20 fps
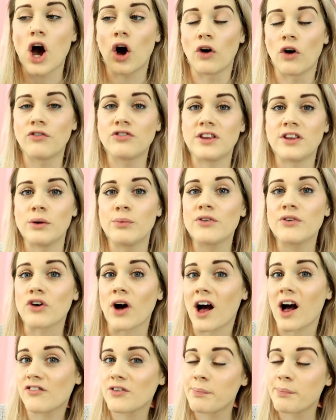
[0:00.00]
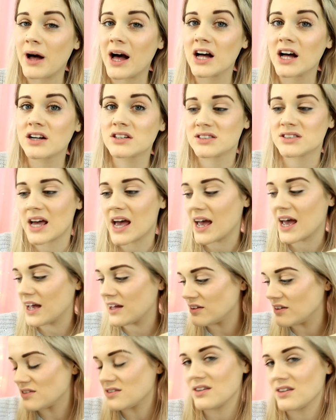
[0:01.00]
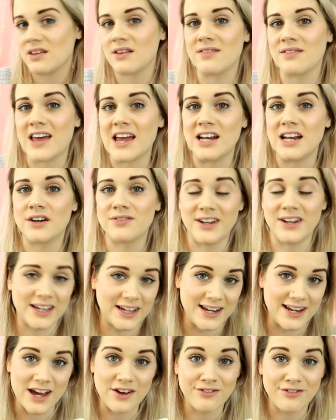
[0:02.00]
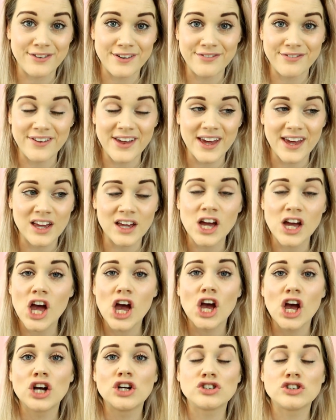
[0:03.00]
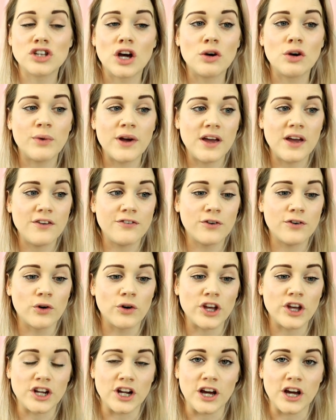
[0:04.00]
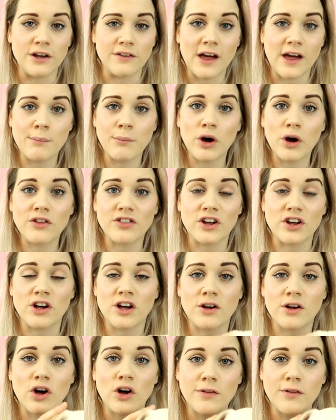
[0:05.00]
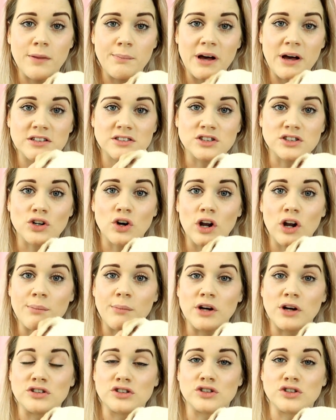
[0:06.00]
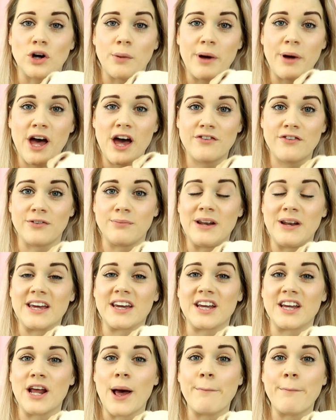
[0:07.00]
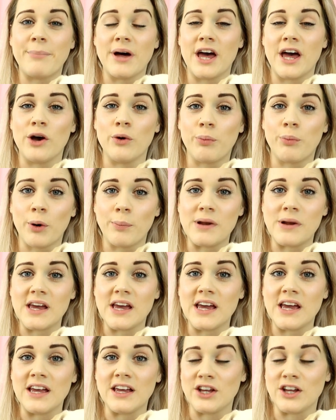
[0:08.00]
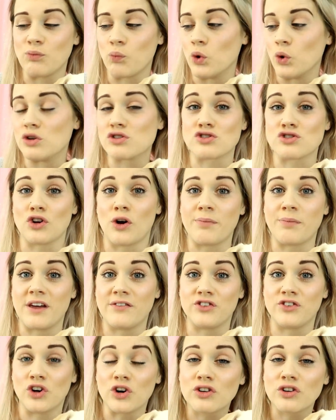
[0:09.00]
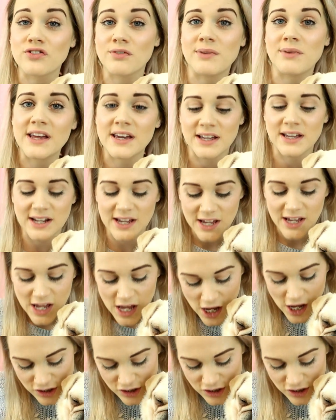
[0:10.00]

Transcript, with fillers: Obviously we've got other pugs and they love licking everything, so we thought, you know, that might, the buster collar might stop her from licking it, but it probably wouldn't stop the other dogs from licking it.